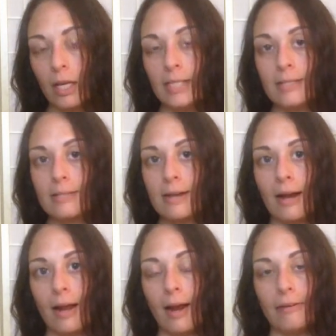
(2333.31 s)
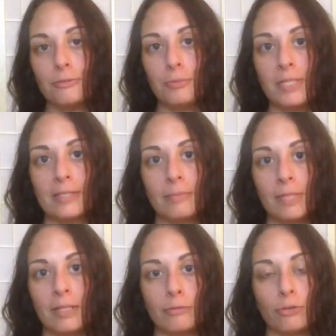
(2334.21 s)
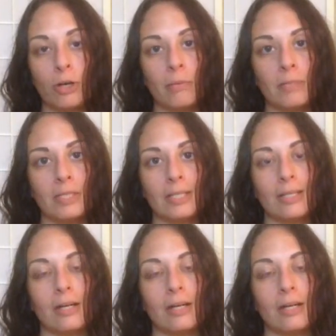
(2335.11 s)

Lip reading: It does not have to be somebody from an